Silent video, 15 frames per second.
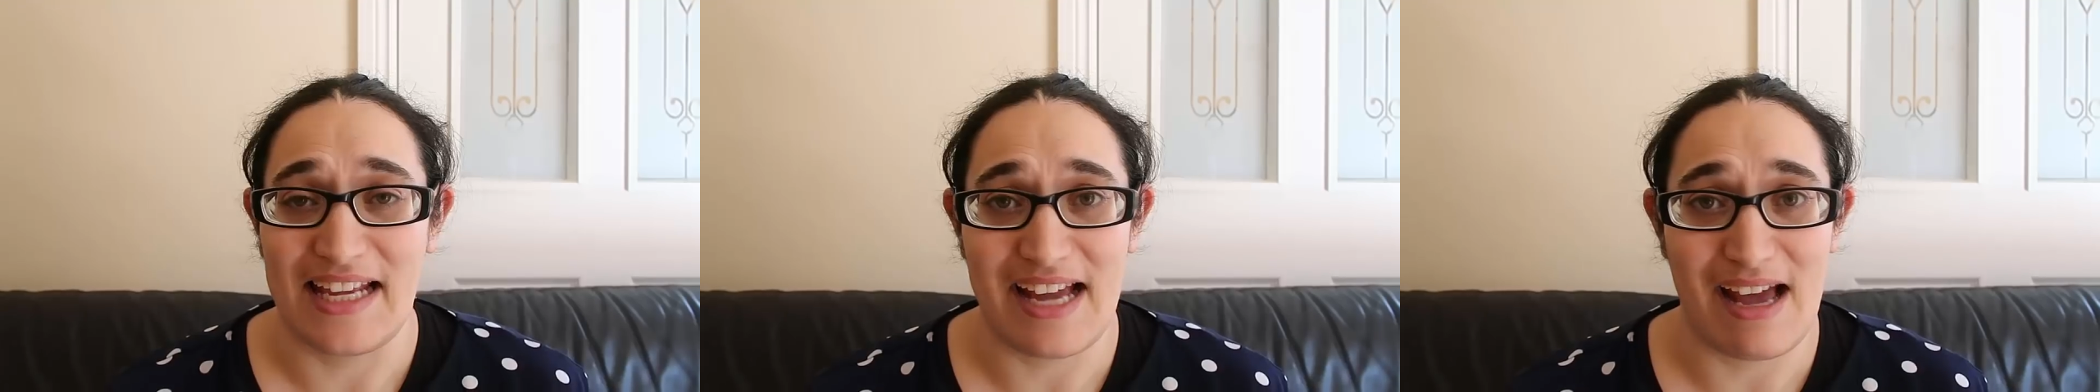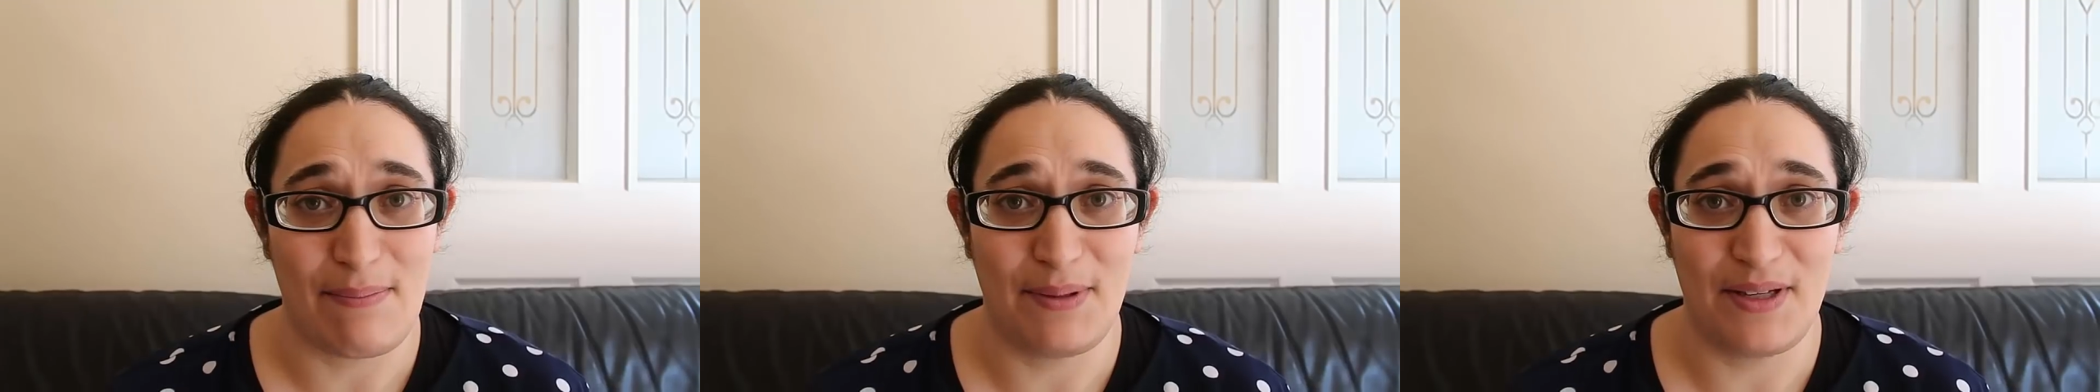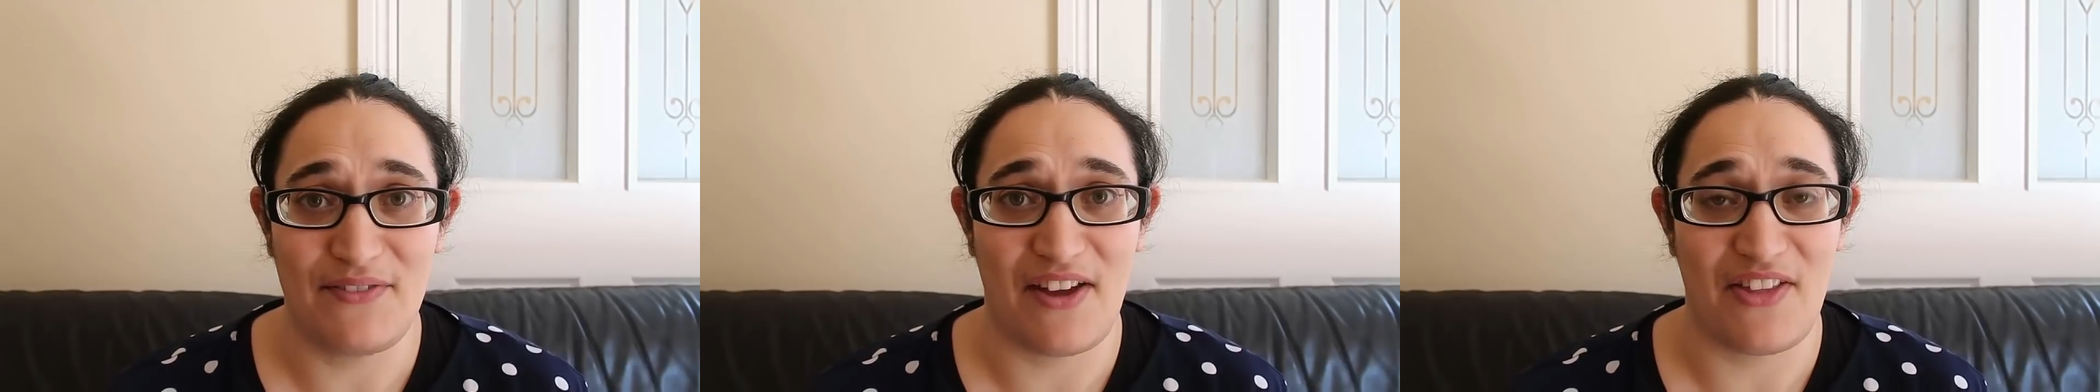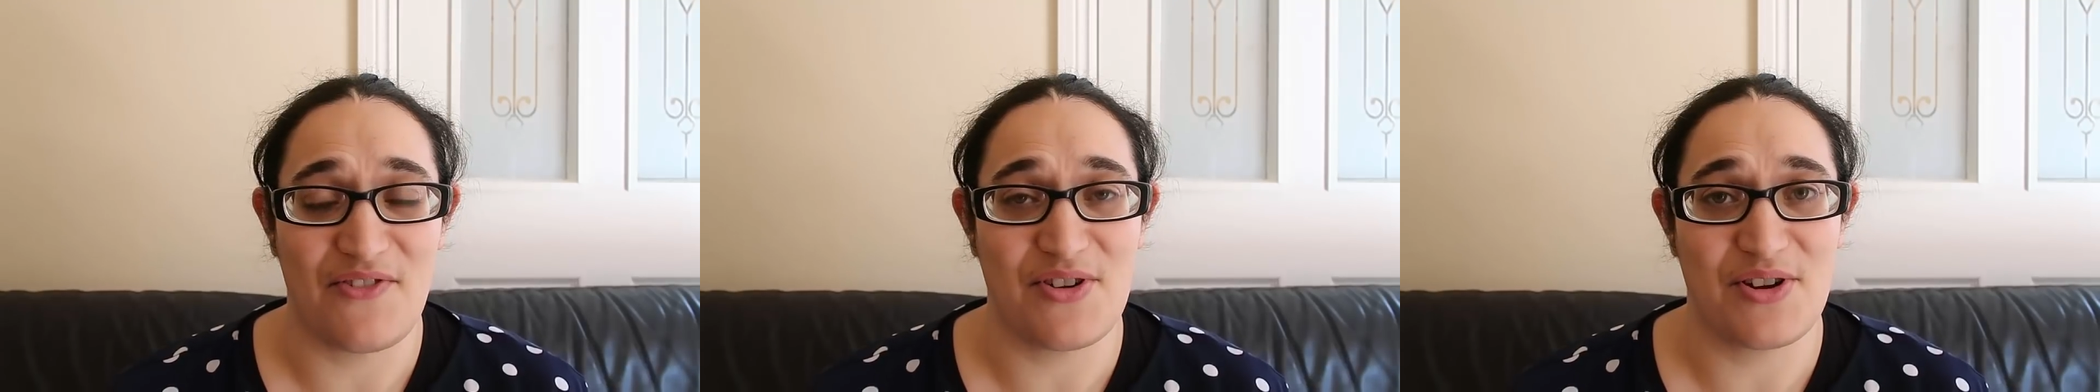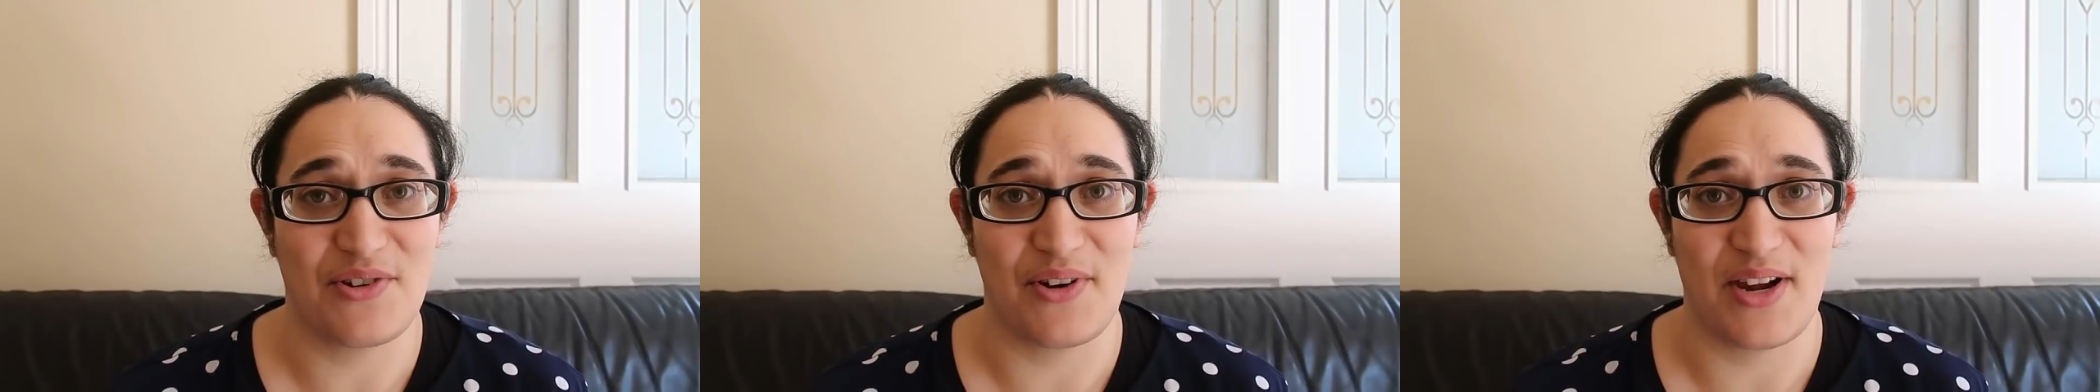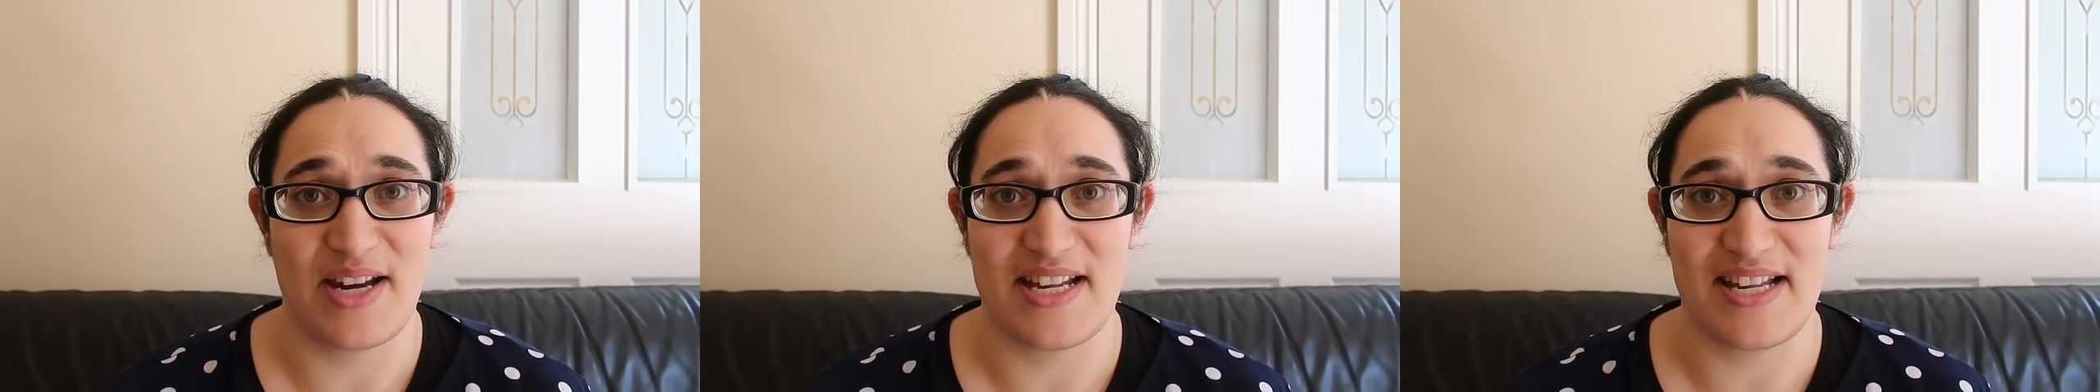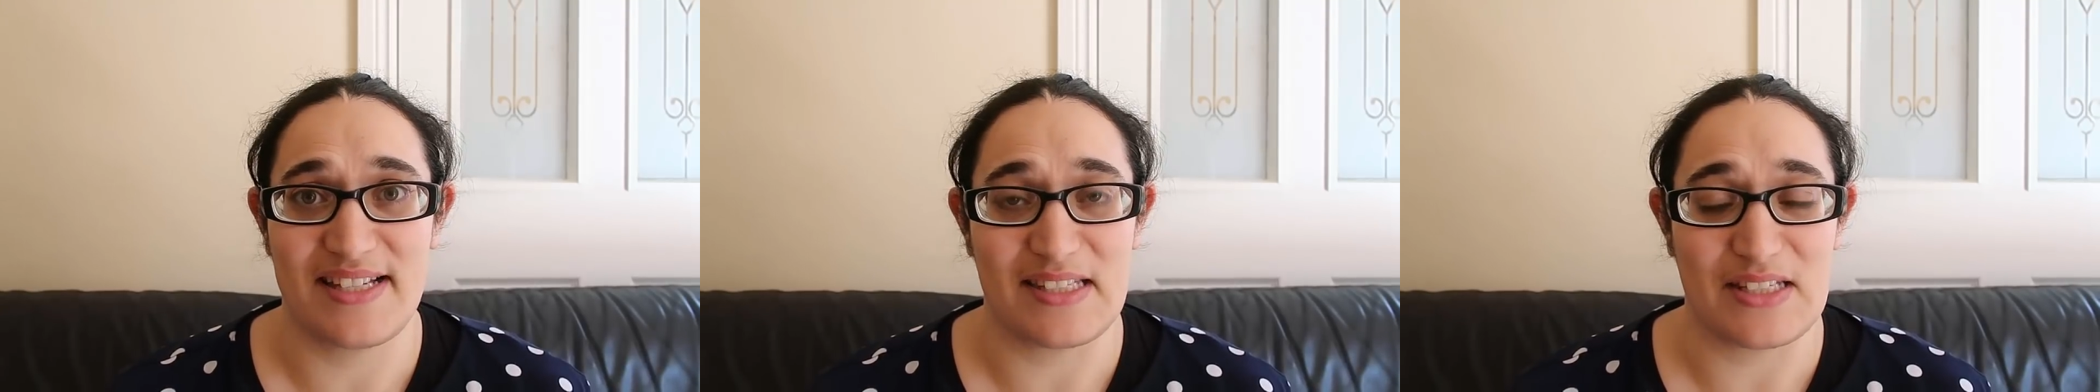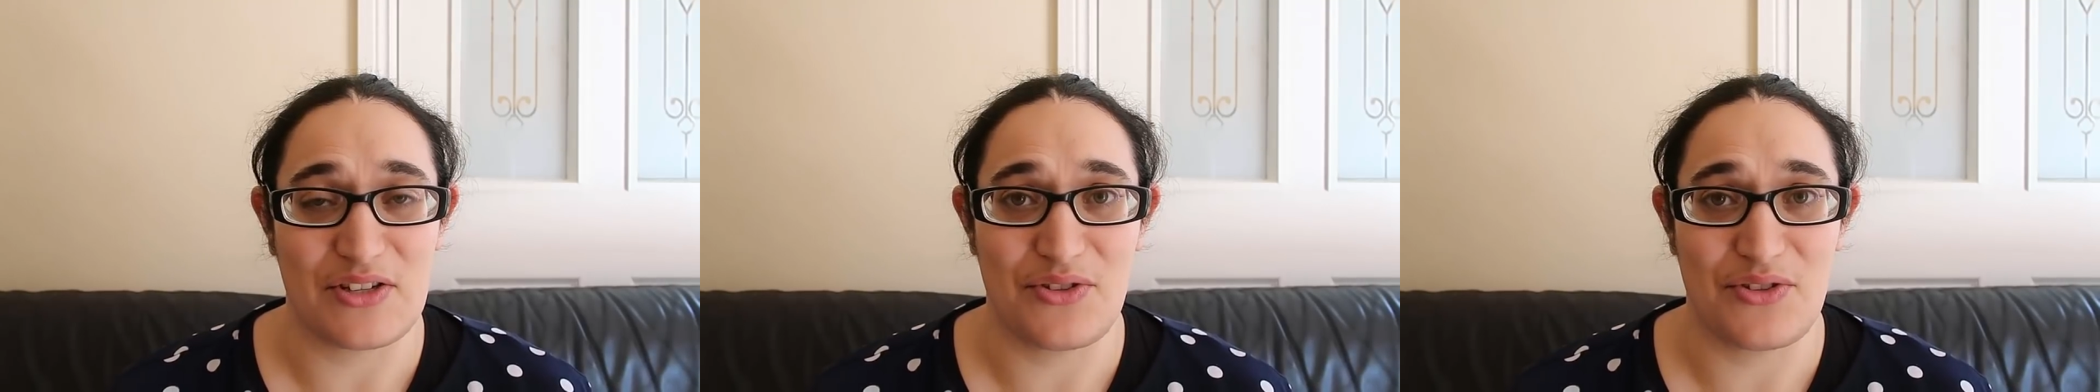couple of other ingredients.